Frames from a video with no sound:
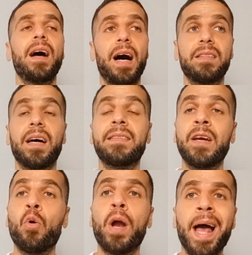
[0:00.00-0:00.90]
I thought they
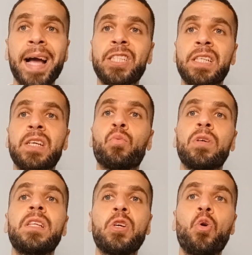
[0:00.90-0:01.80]
were actually
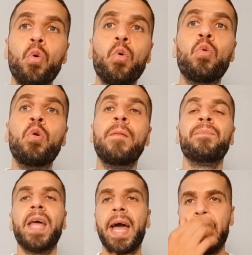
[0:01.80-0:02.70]
really cool."
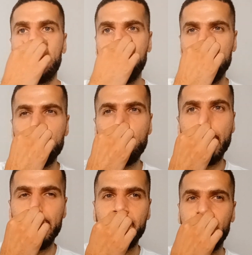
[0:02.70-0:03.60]
And you
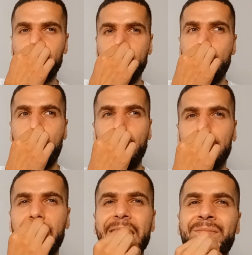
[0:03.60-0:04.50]
kind of are
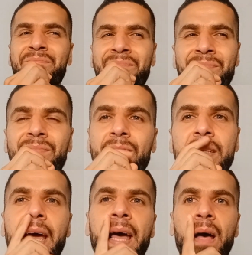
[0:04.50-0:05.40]
like, "Hmm,
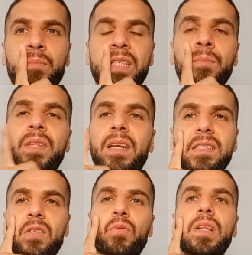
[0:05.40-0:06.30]
damn, something
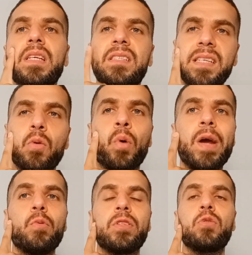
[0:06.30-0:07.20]
doesn't really sit
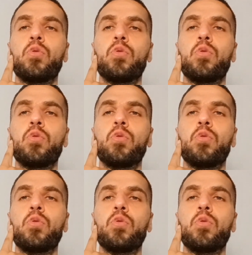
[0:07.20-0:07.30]
right with you."